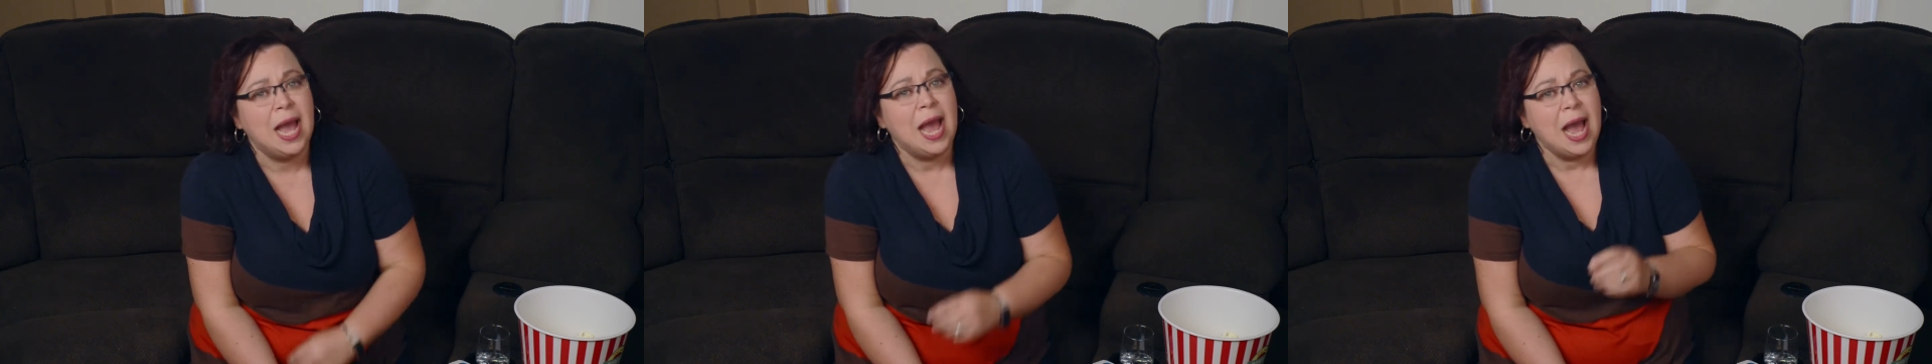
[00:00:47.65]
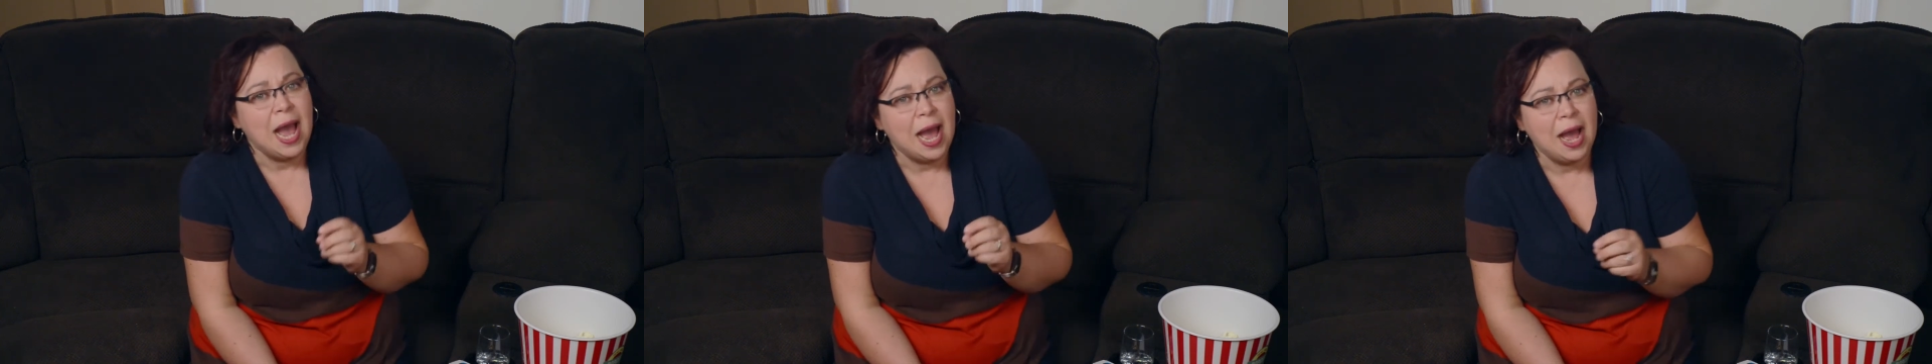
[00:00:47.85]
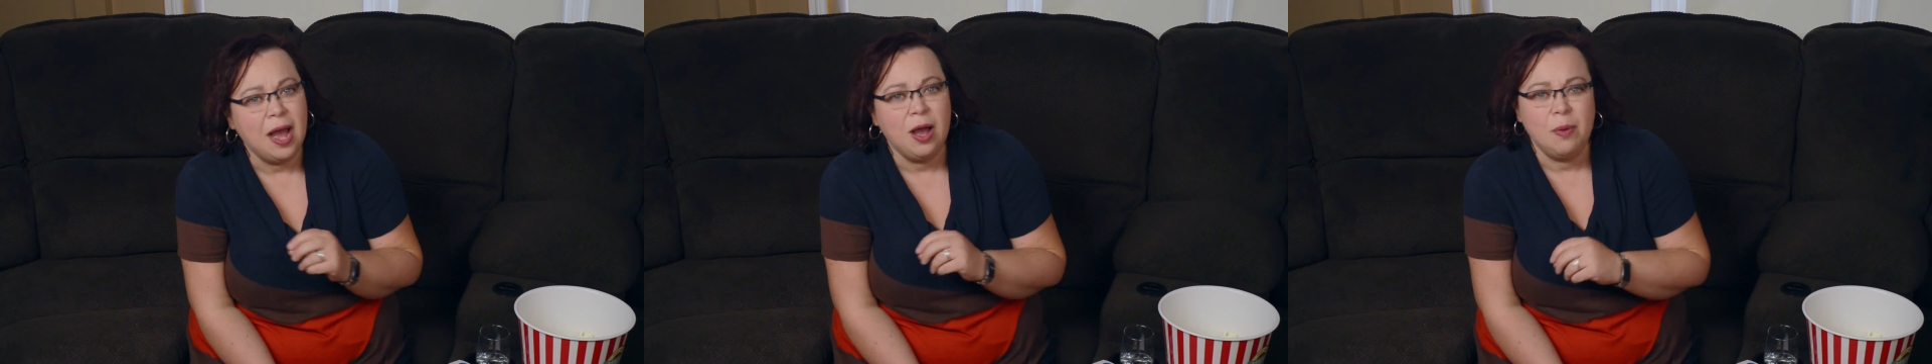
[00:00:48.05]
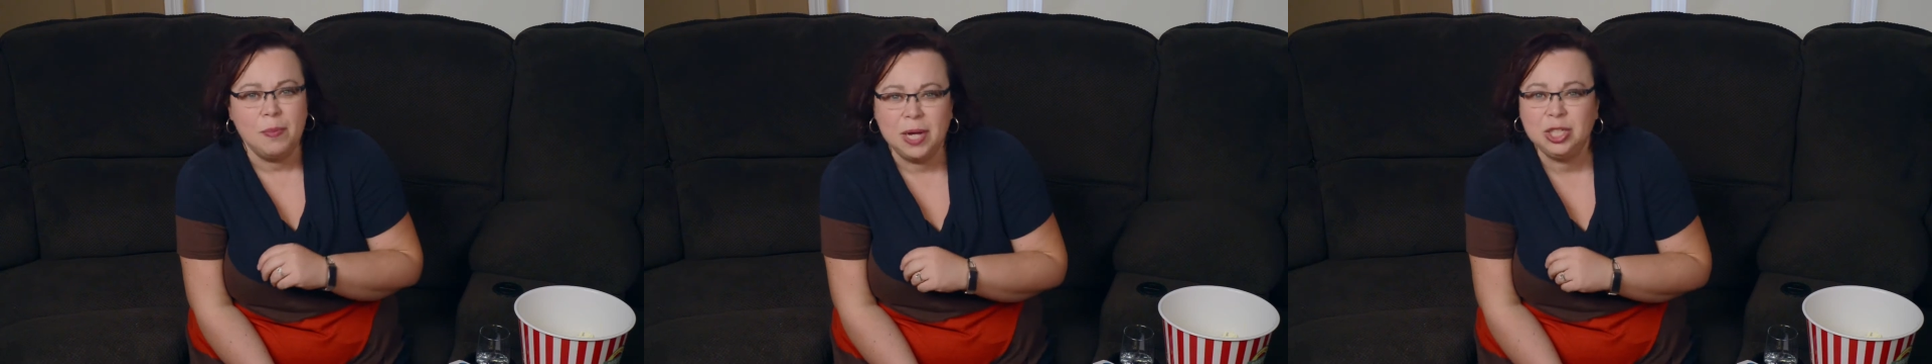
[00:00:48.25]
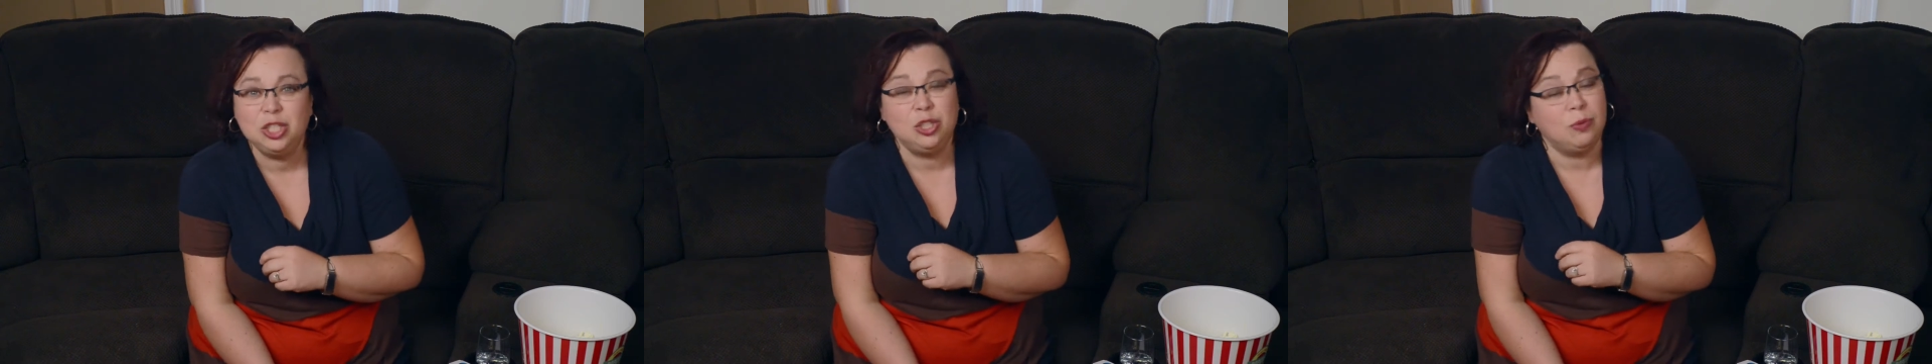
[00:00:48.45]
How
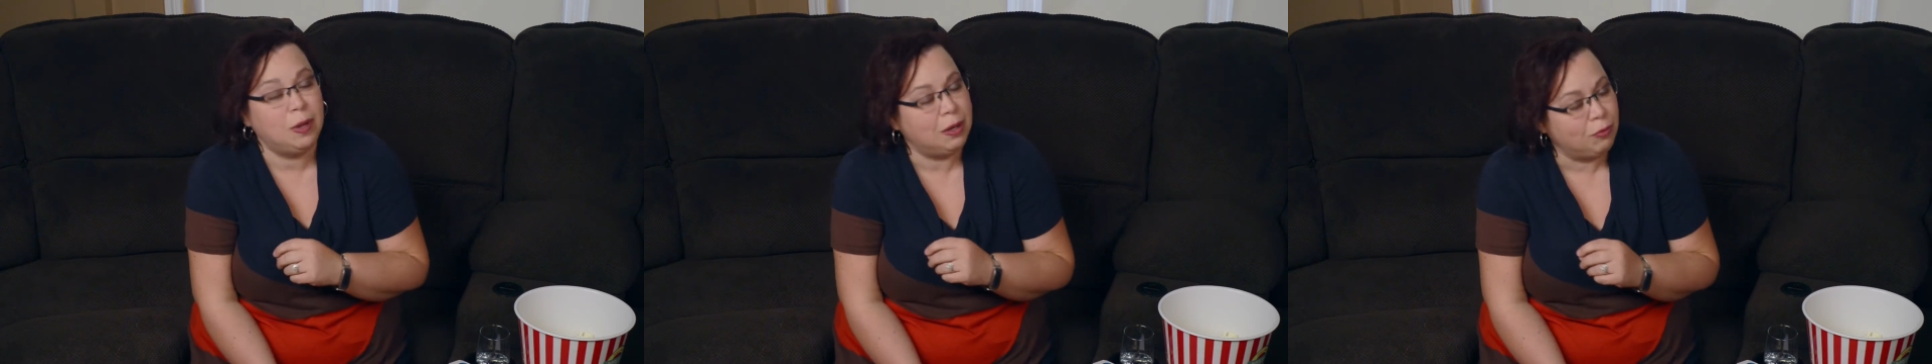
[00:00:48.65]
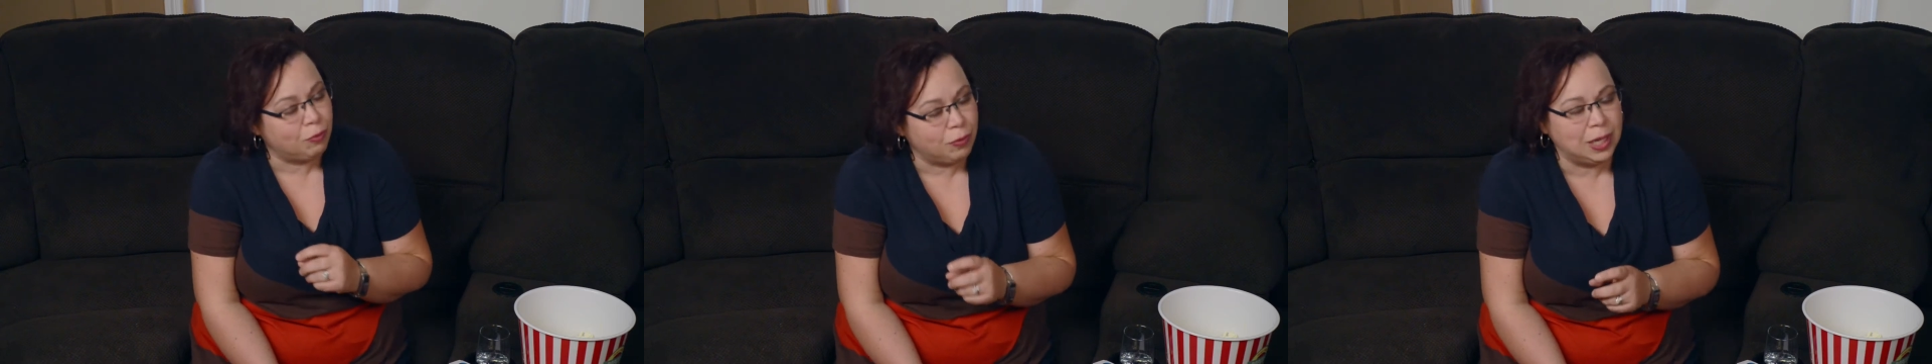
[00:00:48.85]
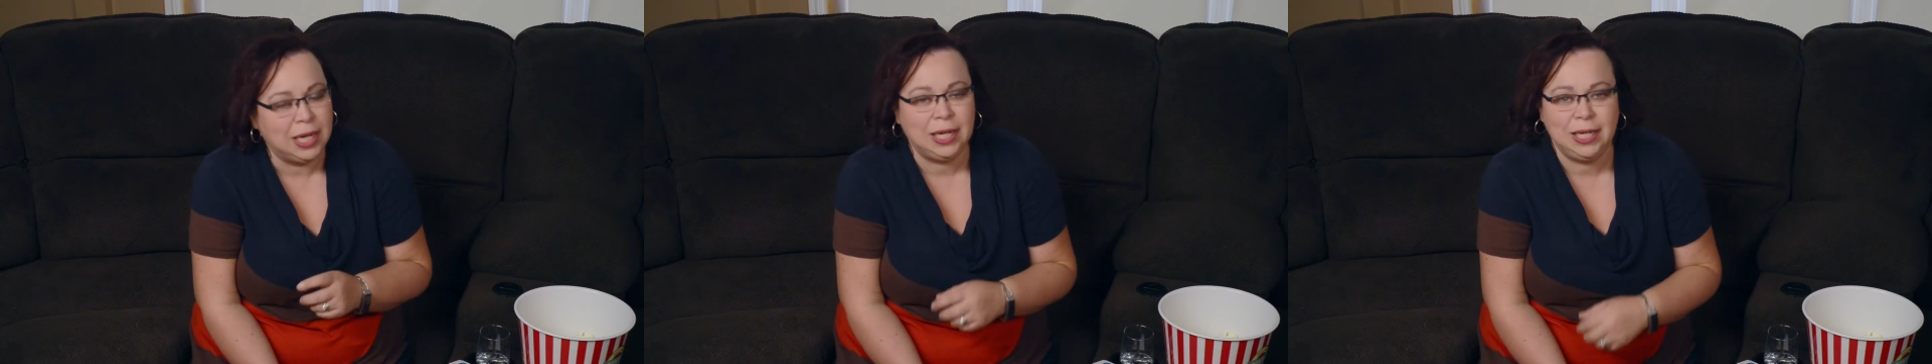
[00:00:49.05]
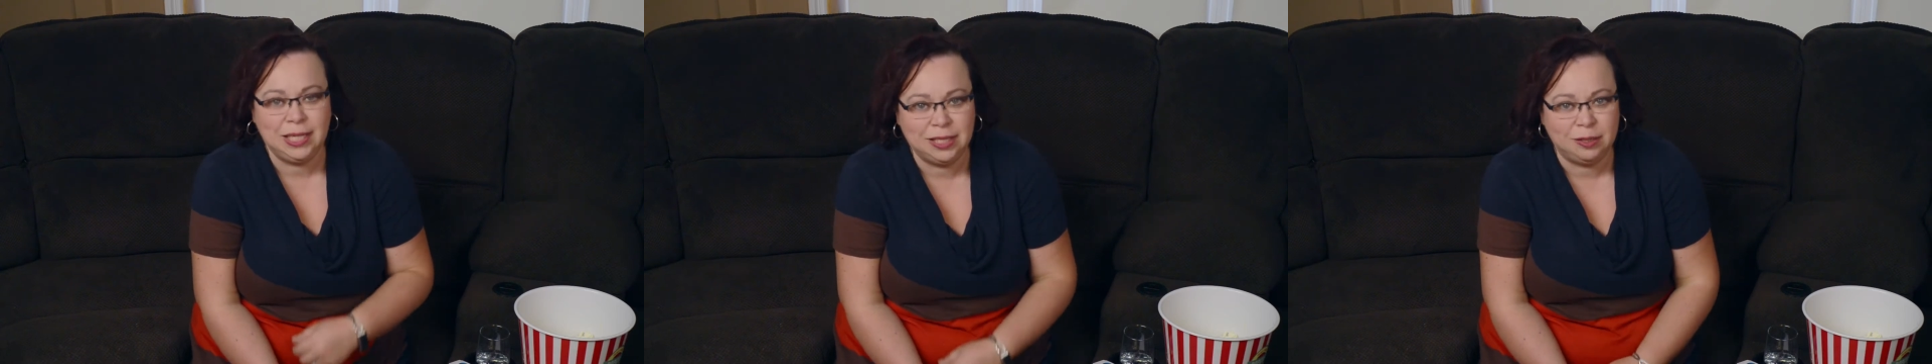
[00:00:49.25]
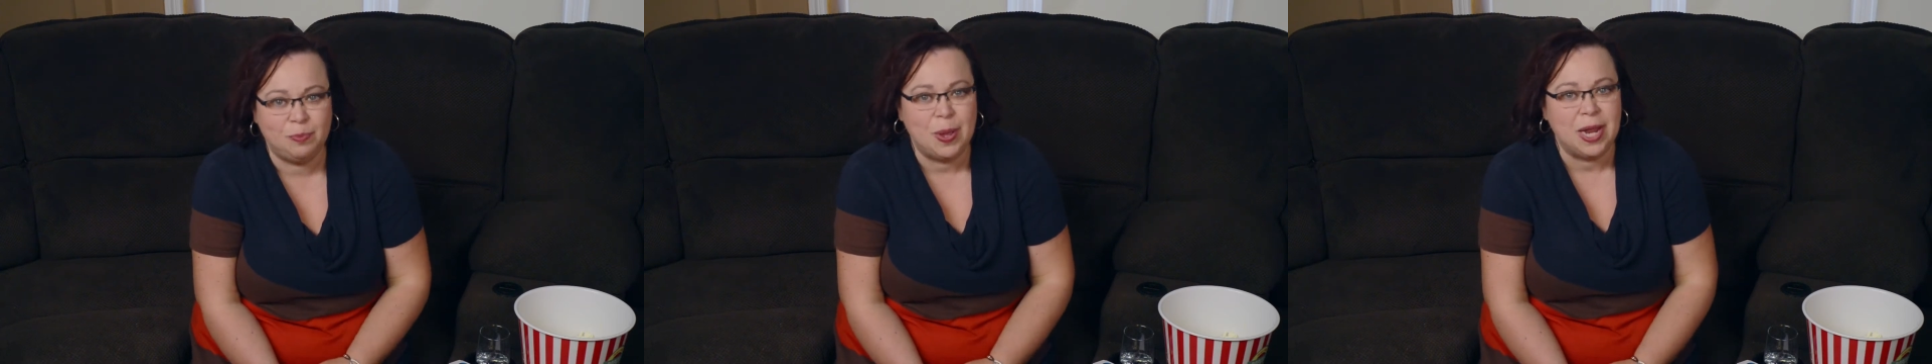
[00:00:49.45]
much do I really
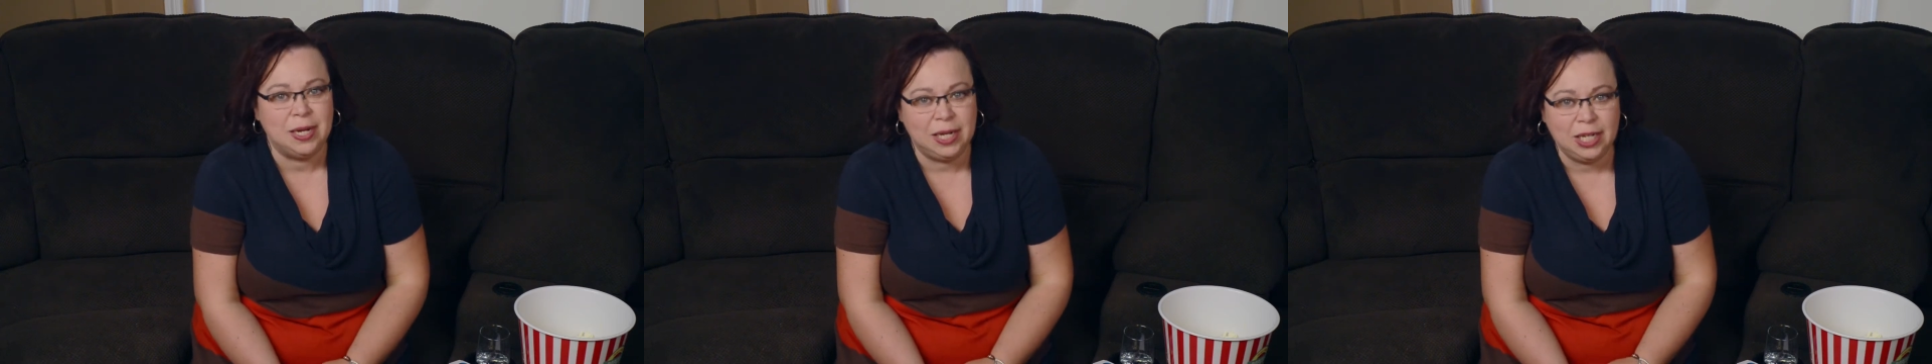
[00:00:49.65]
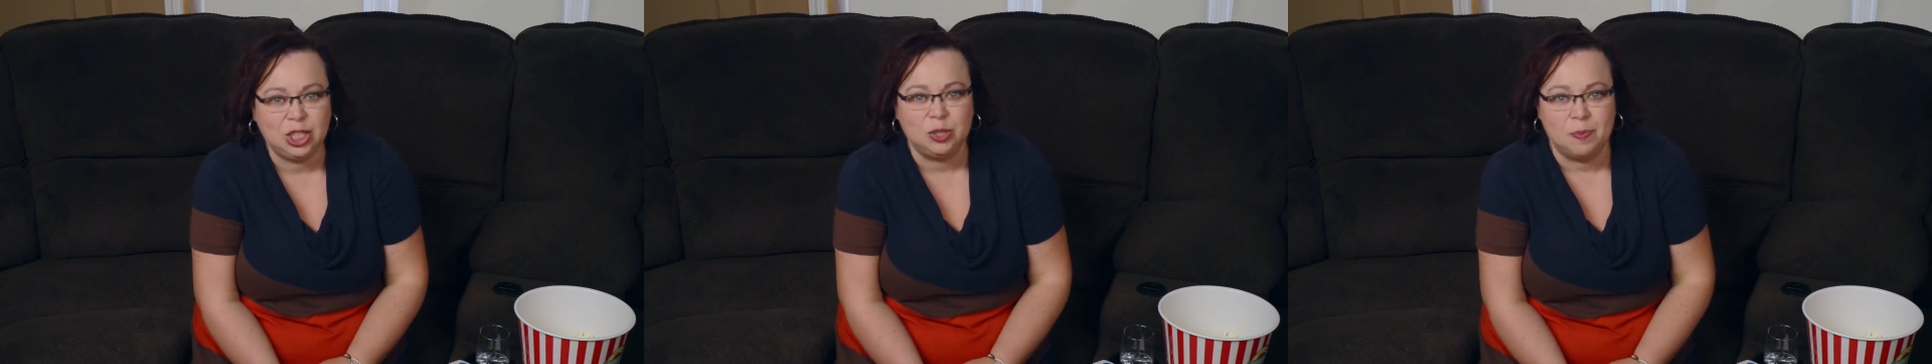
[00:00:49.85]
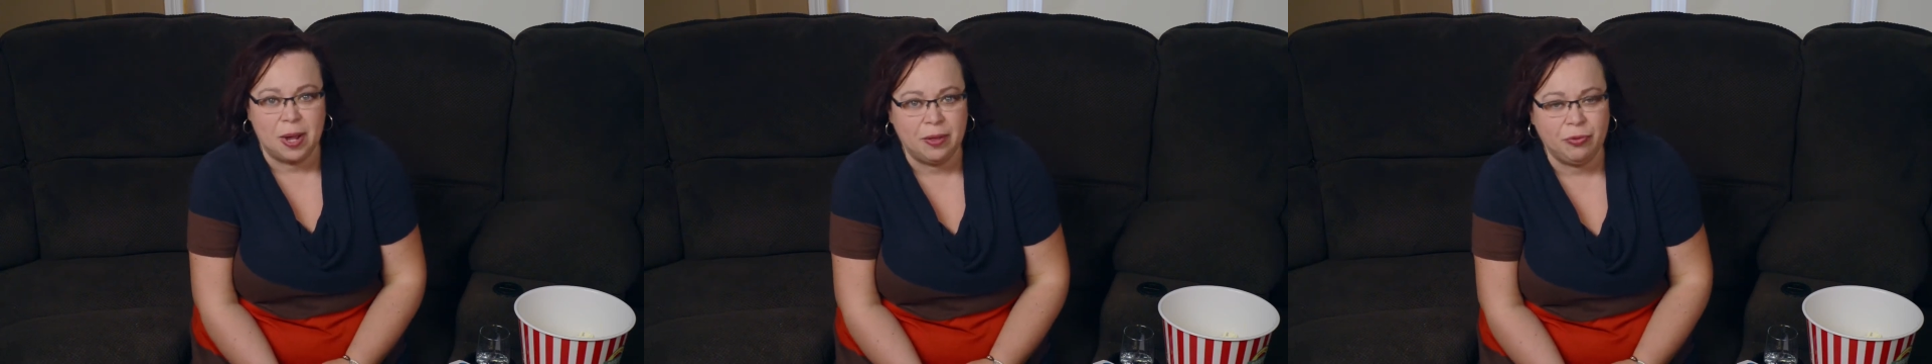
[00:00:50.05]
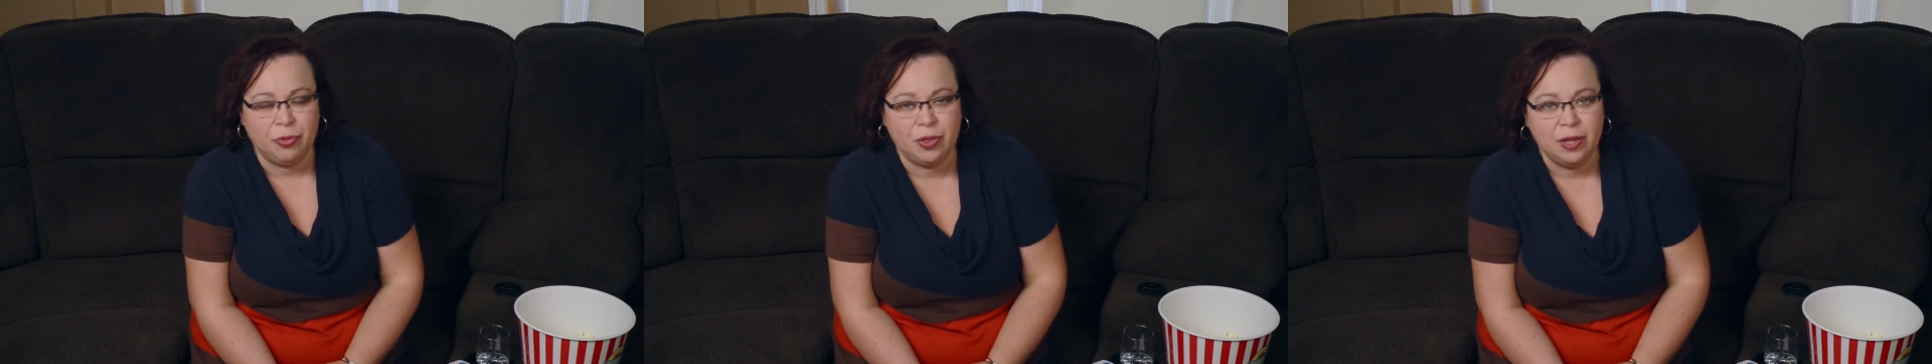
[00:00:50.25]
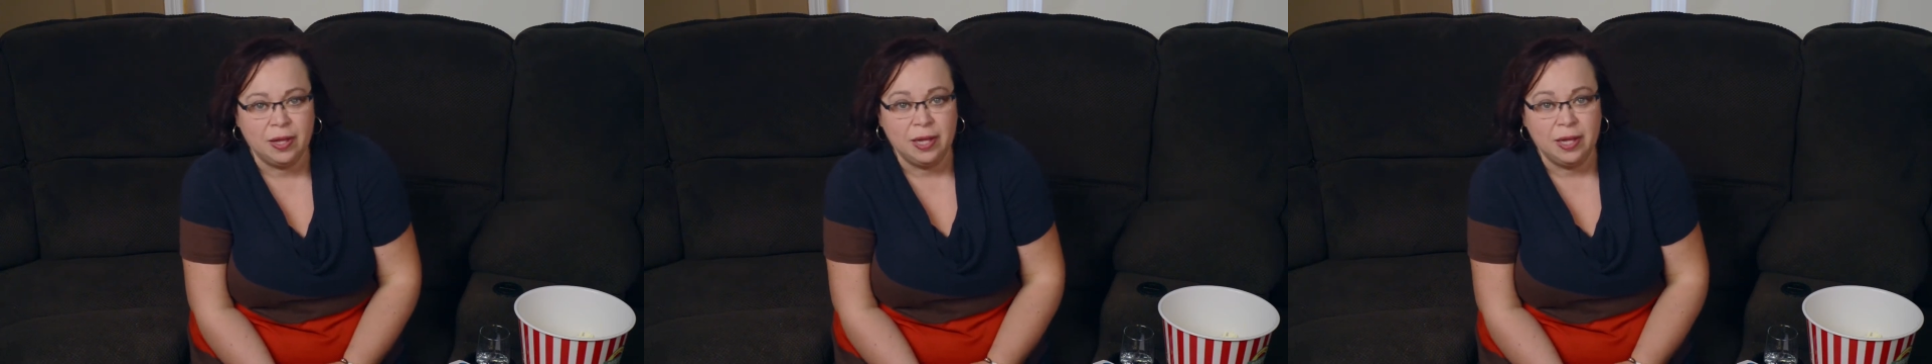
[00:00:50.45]
spend each month,